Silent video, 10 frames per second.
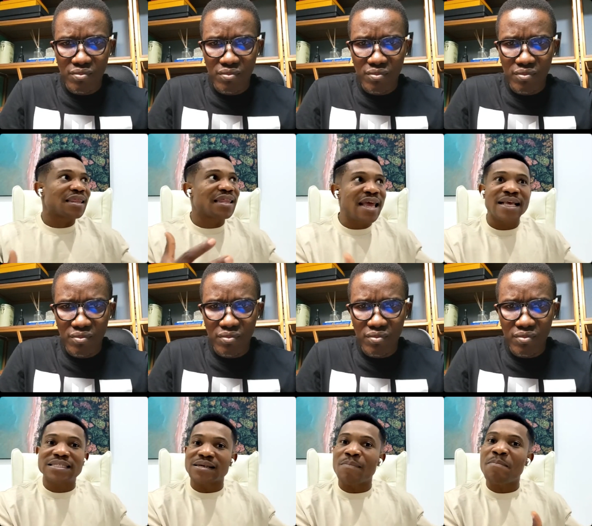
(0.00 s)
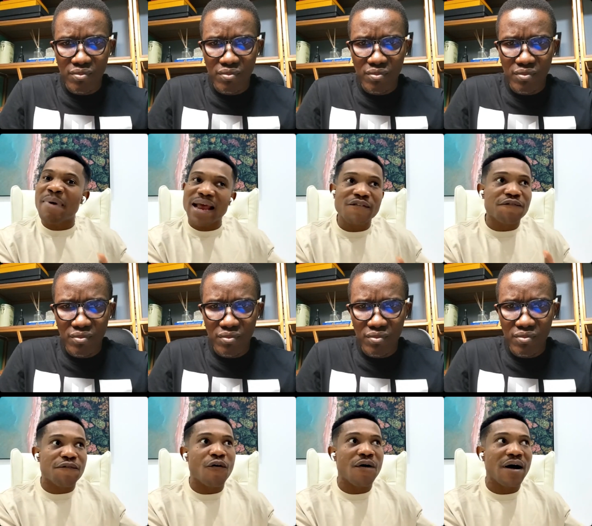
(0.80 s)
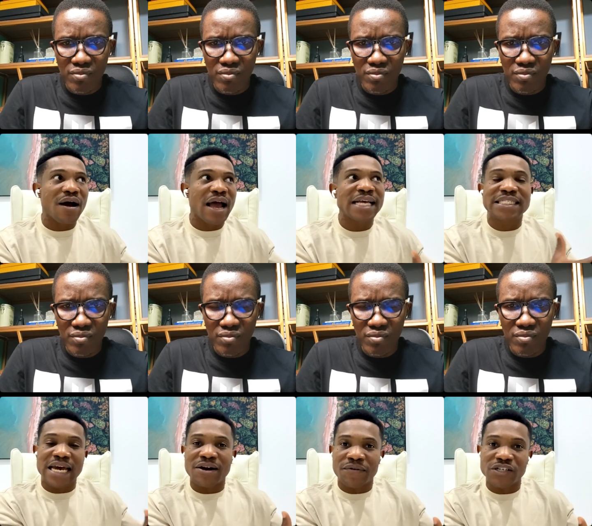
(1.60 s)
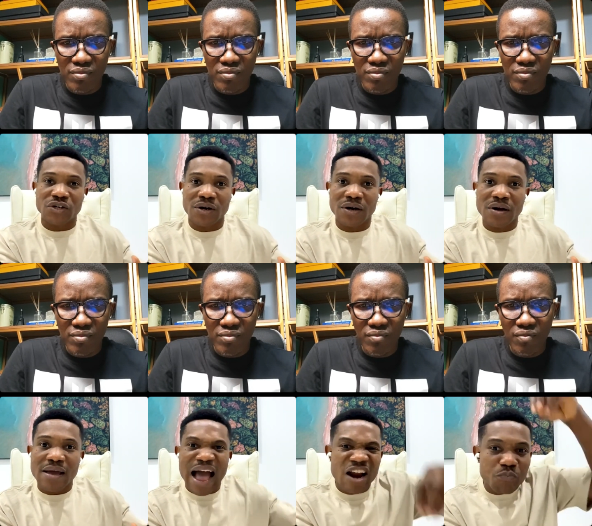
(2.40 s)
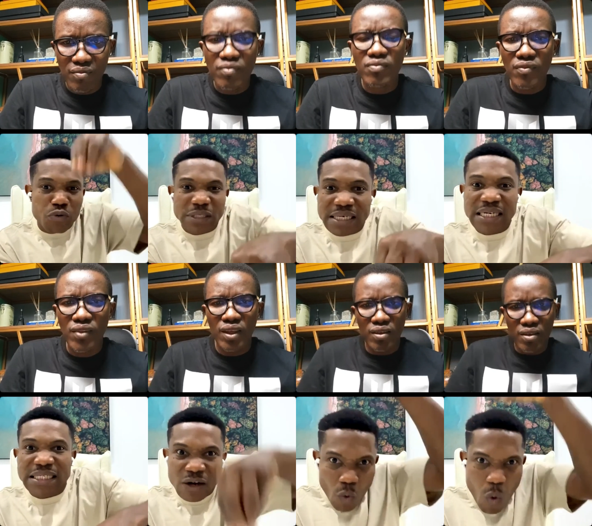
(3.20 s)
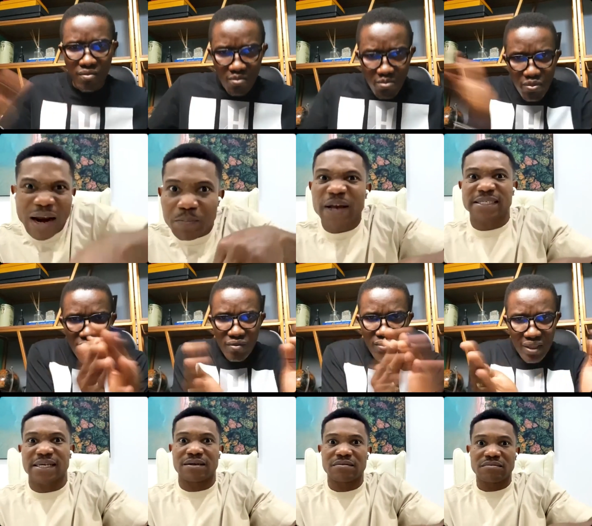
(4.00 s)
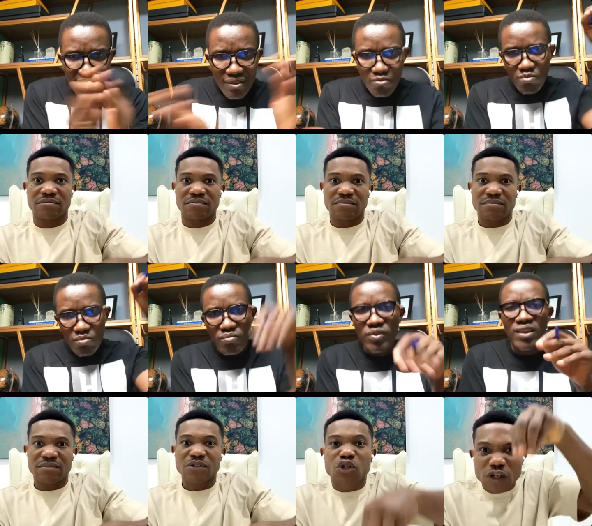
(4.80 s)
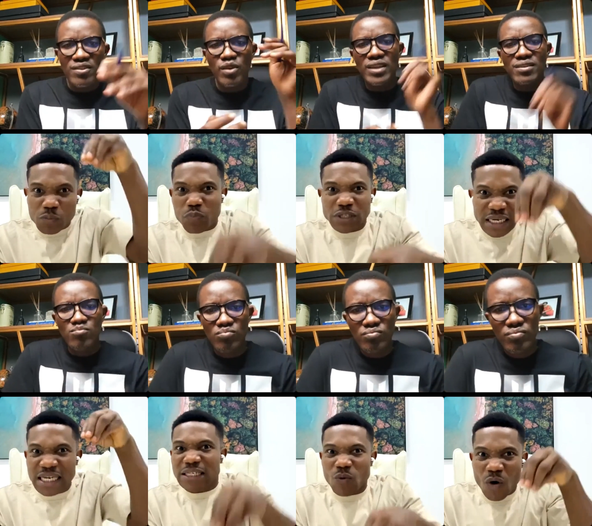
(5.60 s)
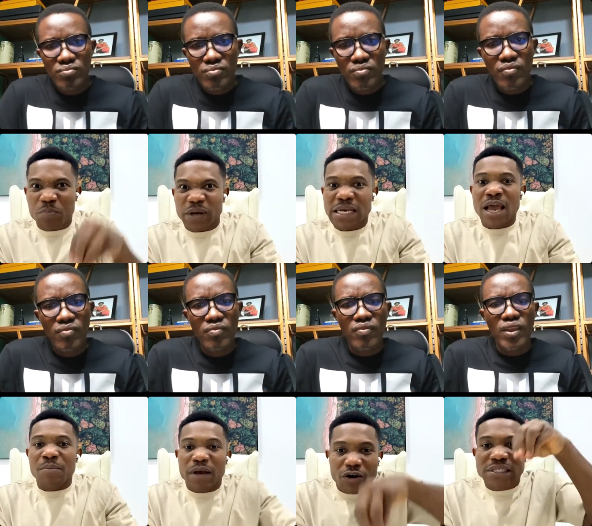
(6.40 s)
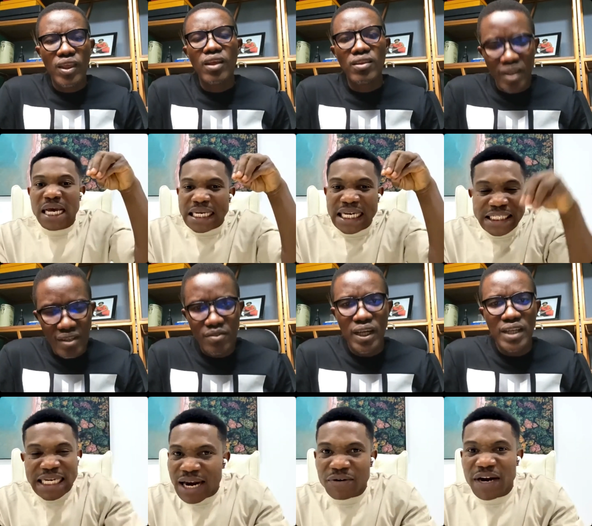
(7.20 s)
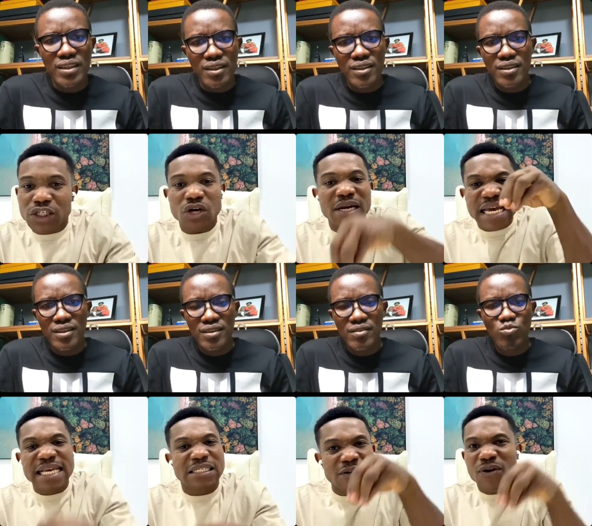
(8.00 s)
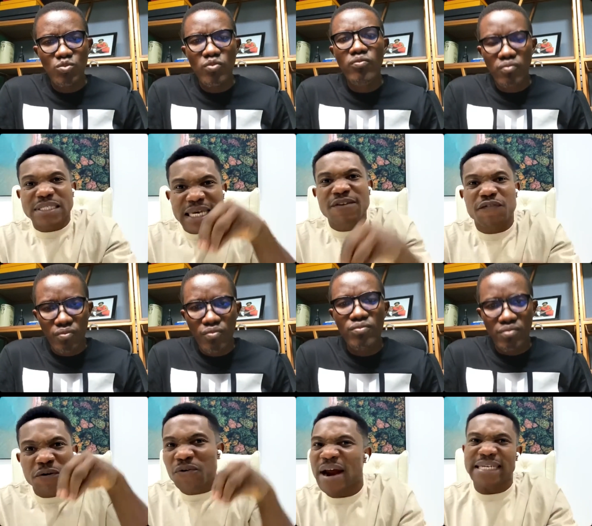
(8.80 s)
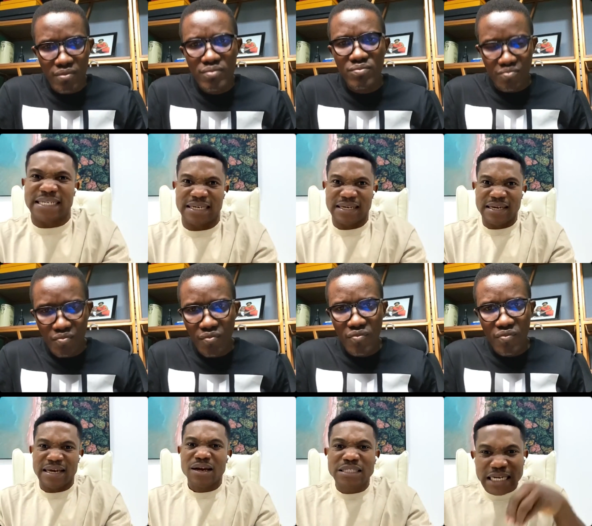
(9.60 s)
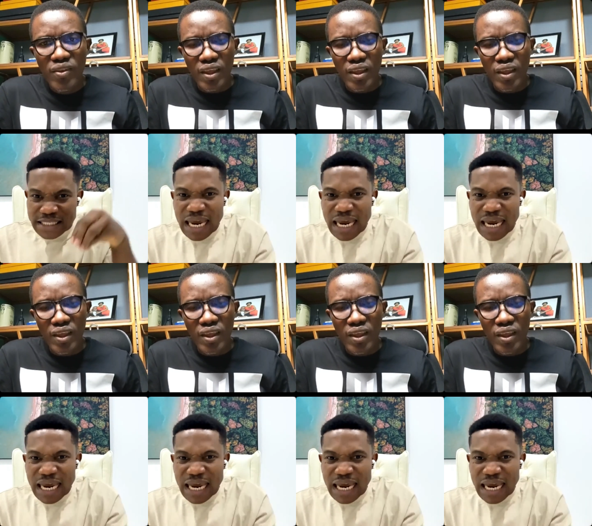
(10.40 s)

Speaker 1: things meant for a generation and putting it in one person.
Speaker 2: That's right. Just putting
Speaker 1: it in one person. Because right. the generation is not even ready. Yes. The